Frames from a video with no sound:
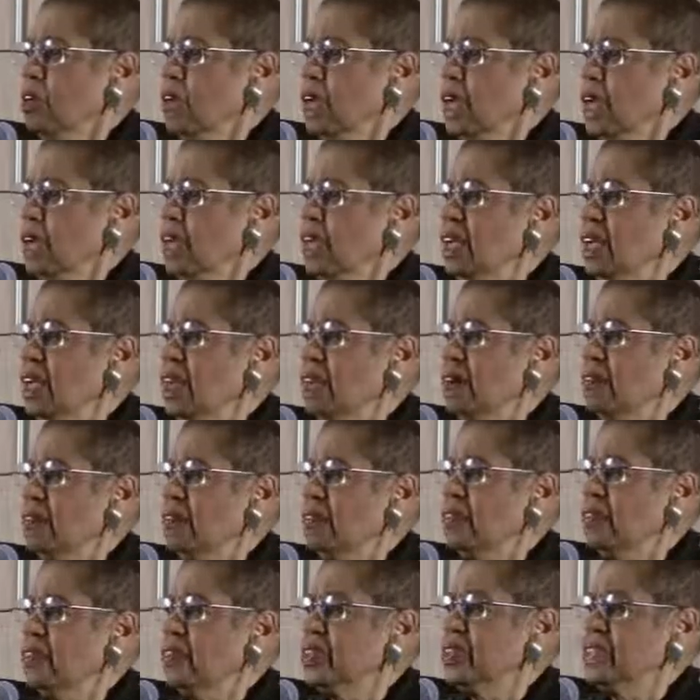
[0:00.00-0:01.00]
We
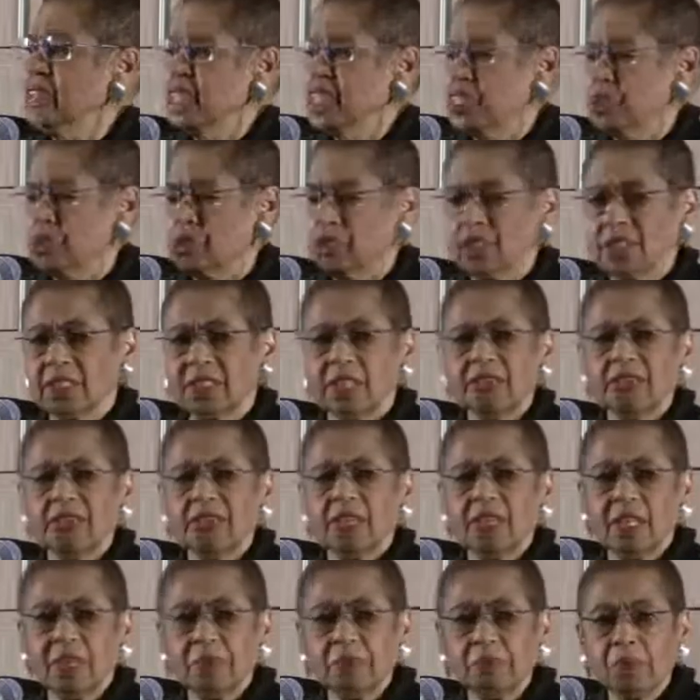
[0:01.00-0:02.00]
of the District of
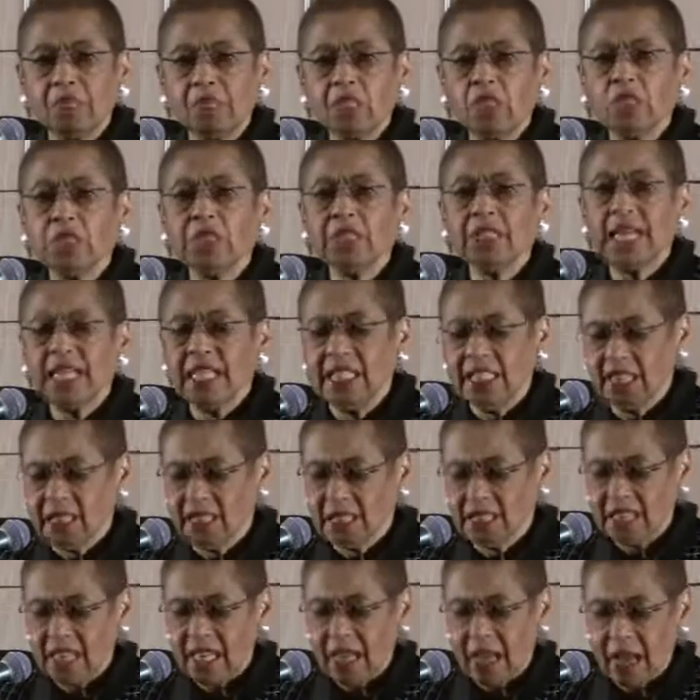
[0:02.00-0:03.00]
Columbia, your
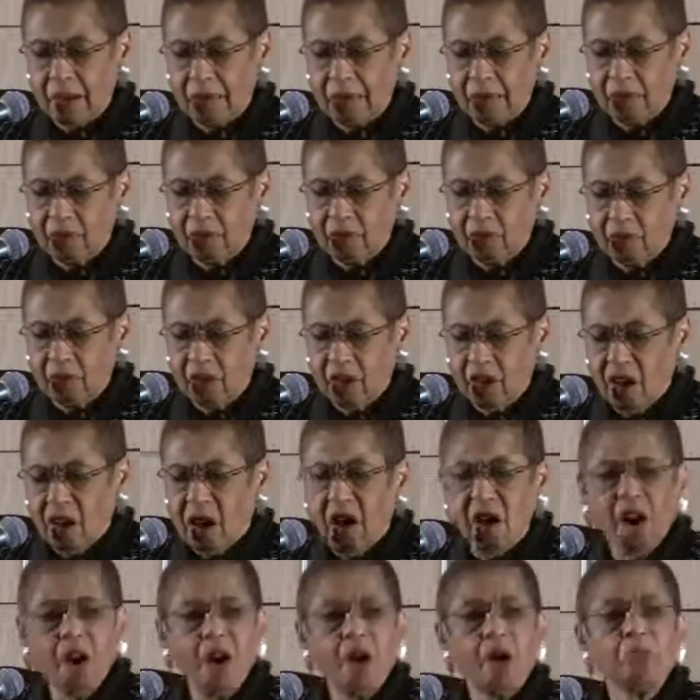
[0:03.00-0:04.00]
nation's capital,
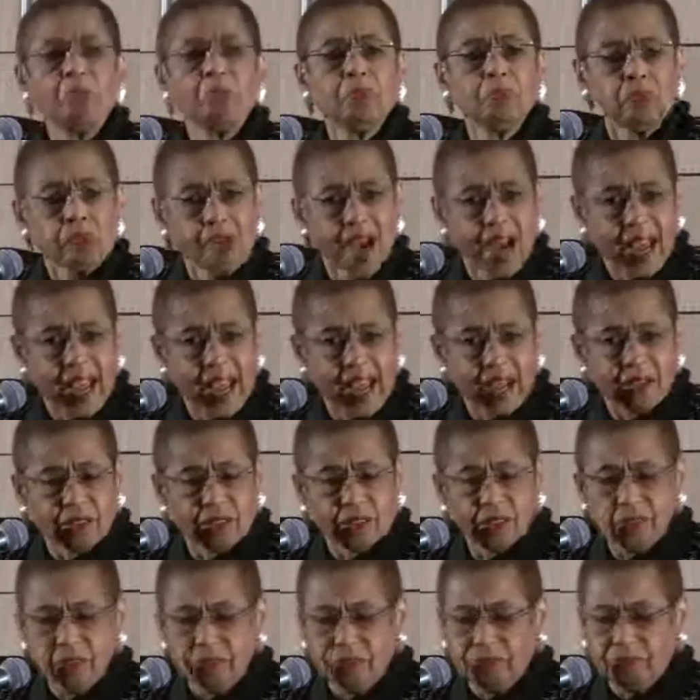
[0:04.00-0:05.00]
are
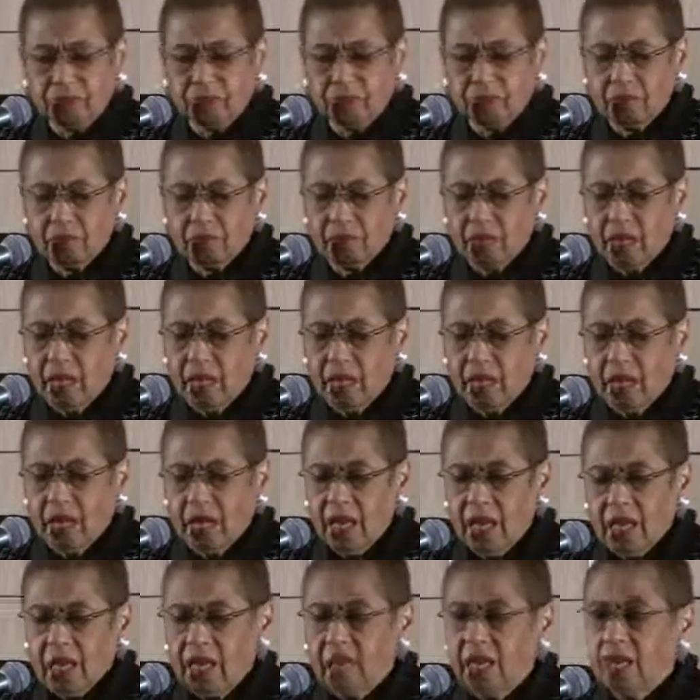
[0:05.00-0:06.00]
proud
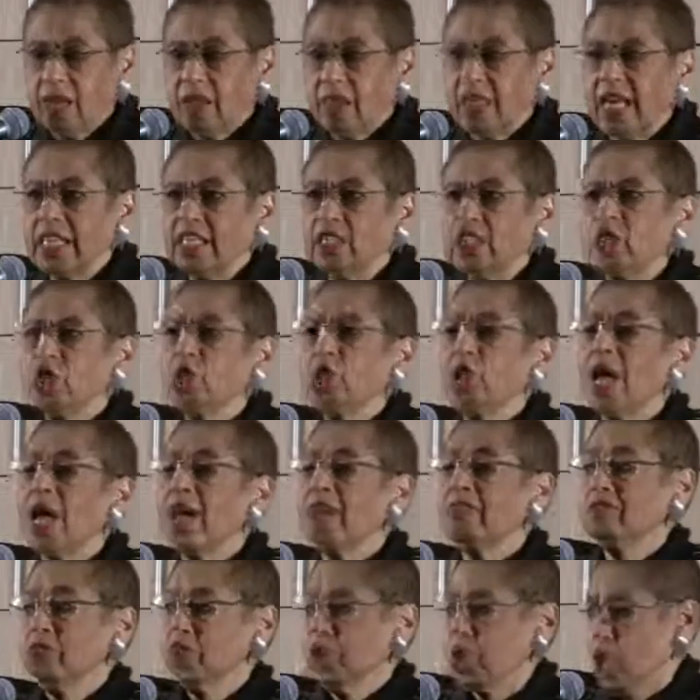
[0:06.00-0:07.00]
that you
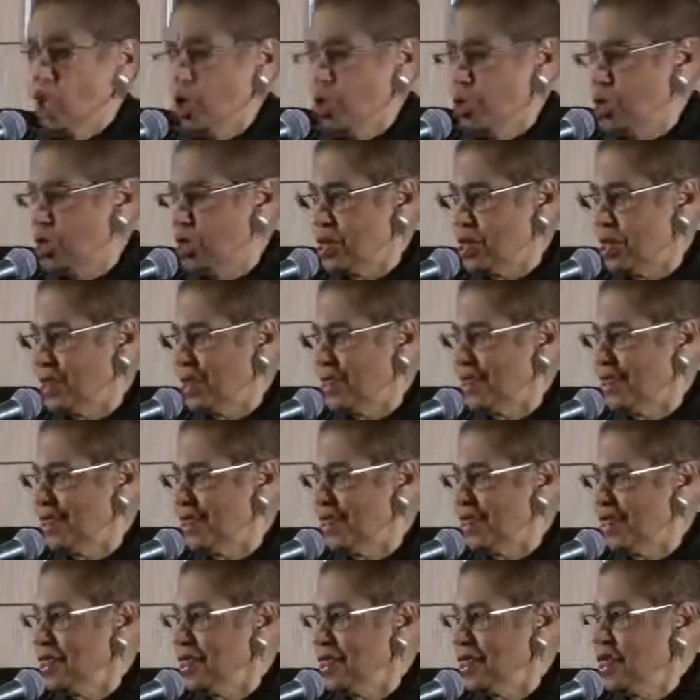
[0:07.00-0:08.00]
have chosen
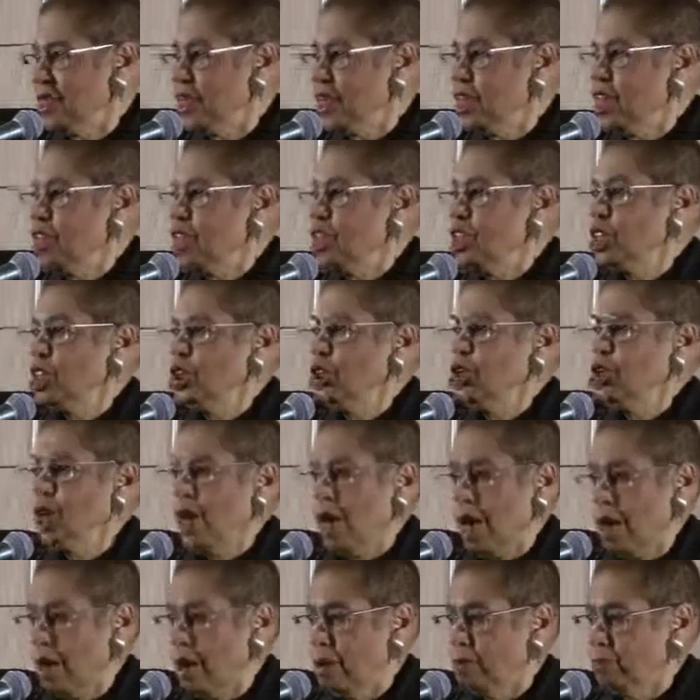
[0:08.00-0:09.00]
to
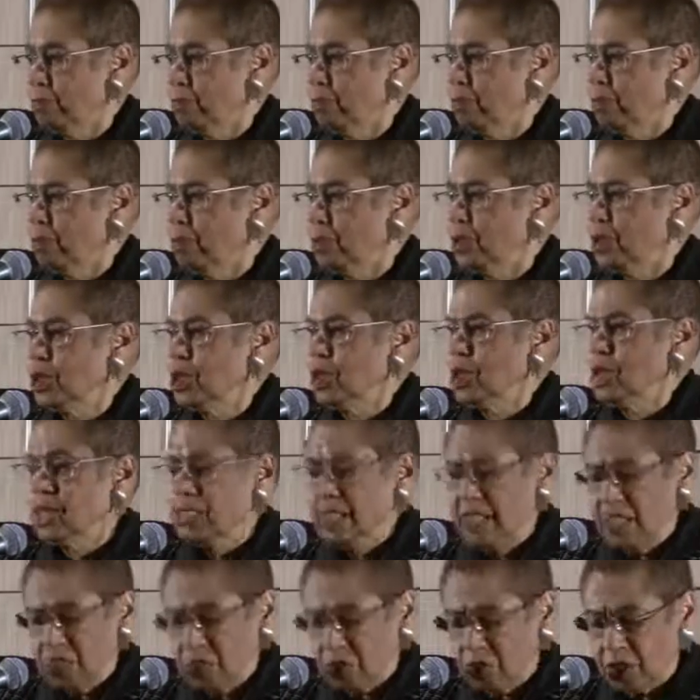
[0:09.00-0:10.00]
come to the
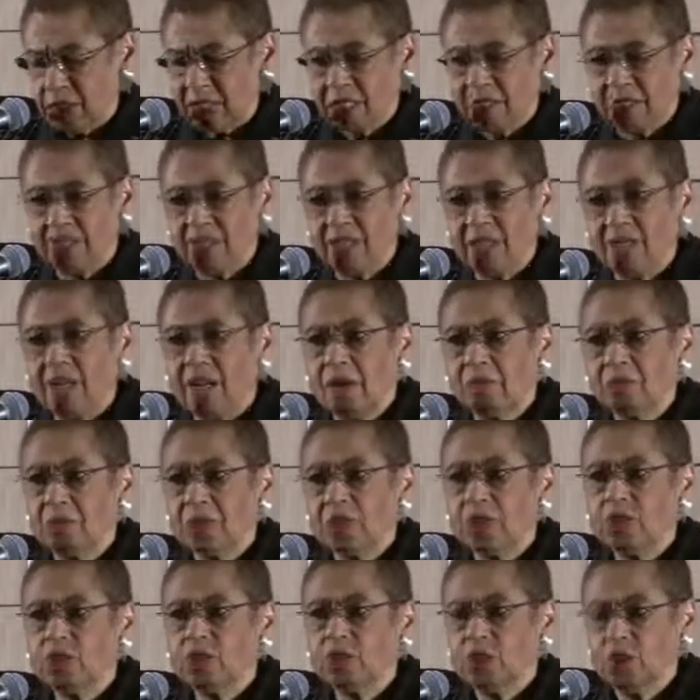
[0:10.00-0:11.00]
District of
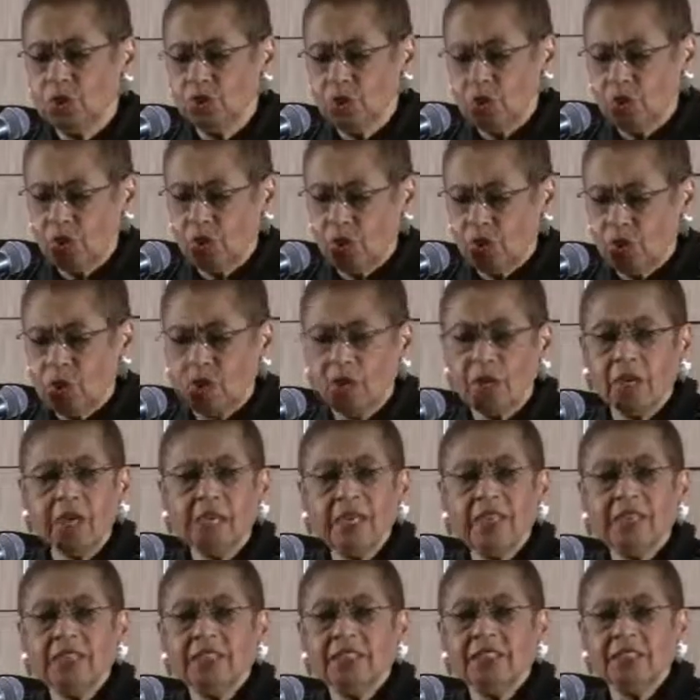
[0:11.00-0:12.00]
Columbia, to
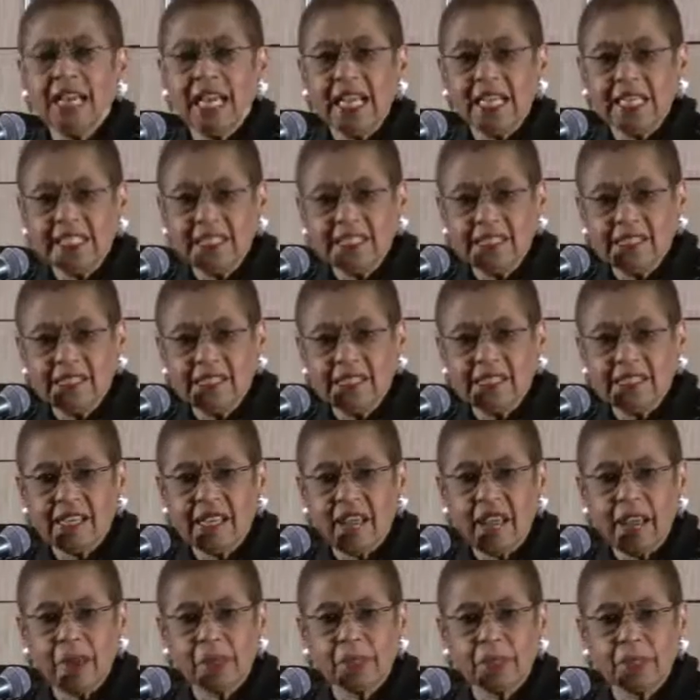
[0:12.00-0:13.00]
your nation's
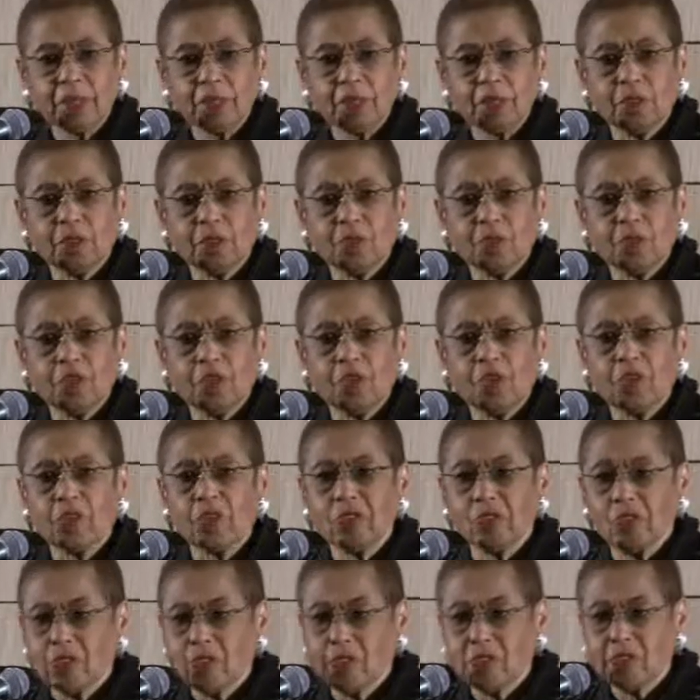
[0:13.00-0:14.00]
capital for
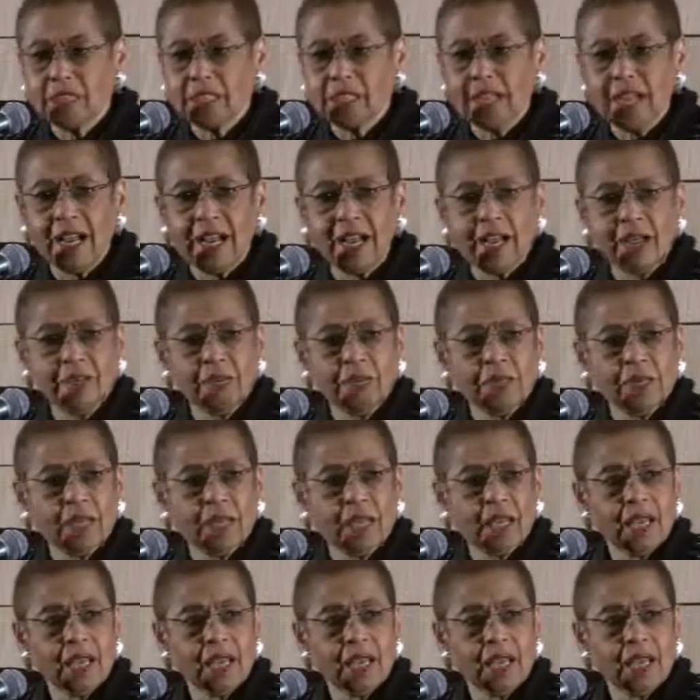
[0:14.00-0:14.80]
the first time.